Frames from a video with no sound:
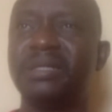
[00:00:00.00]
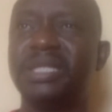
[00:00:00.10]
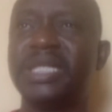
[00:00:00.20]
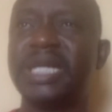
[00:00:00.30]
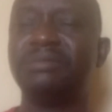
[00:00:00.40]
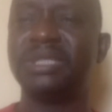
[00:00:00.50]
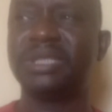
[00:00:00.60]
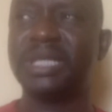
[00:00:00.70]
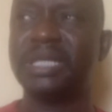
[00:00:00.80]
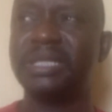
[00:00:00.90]
they
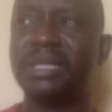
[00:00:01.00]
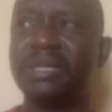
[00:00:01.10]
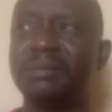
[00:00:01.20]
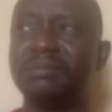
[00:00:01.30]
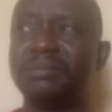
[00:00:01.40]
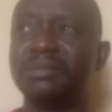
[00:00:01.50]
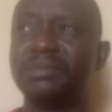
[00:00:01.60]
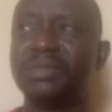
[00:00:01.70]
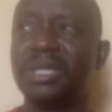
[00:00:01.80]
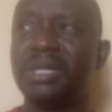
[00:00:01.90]
graduated
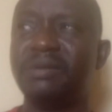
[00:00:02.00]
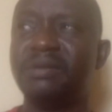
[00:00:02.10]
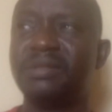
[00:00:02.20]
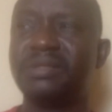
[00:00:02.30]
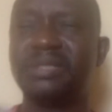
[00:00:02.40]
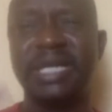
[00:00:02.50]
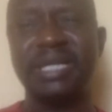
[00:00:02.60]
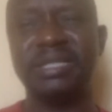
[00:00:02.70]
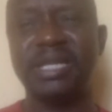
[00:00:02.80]
10,